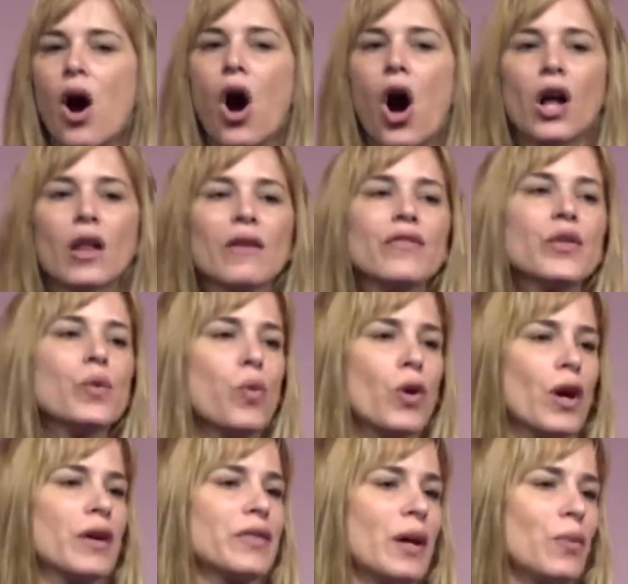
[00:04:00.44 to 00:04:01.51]
All of the
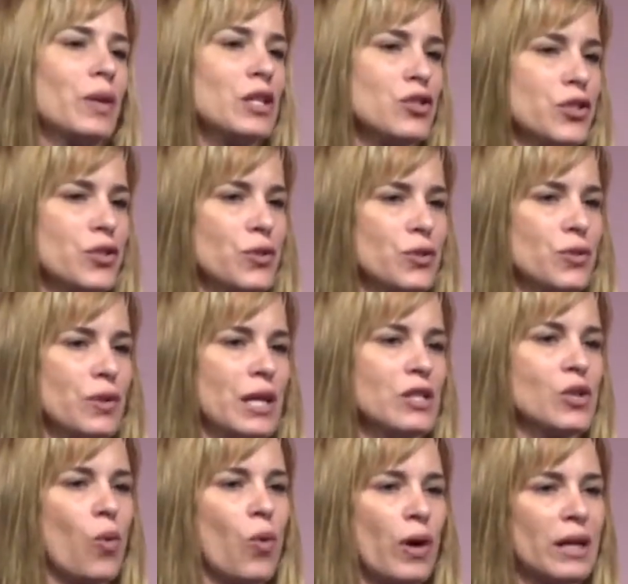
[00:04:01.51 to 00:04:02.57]
work that we do
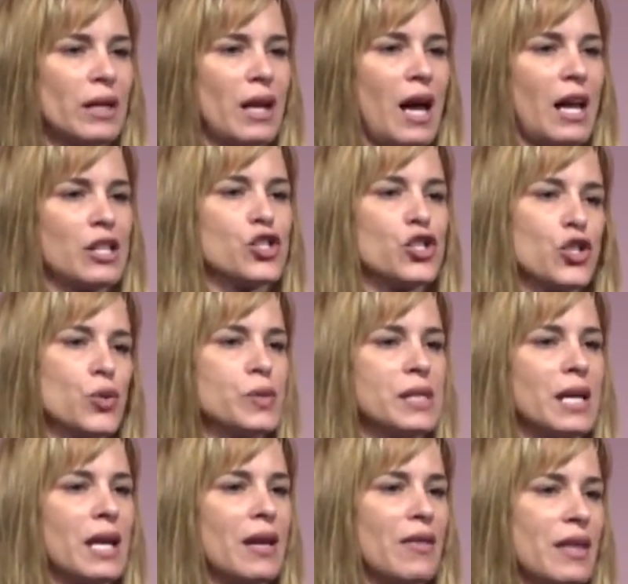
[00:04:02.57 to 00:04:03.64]
is organized
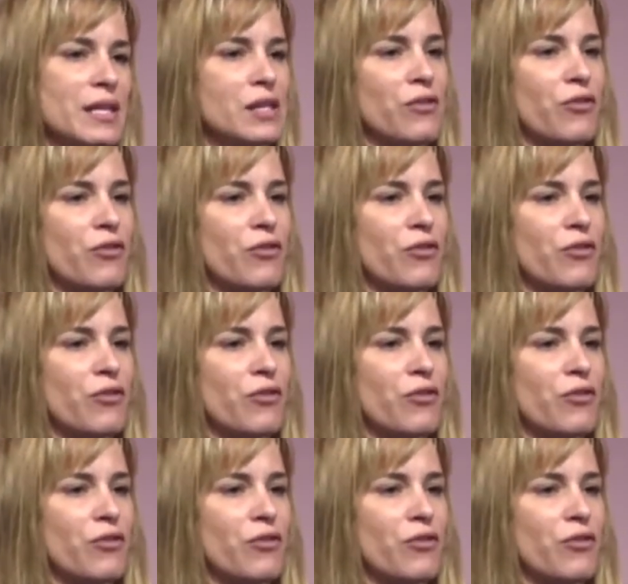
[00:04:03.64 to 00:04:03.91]
using this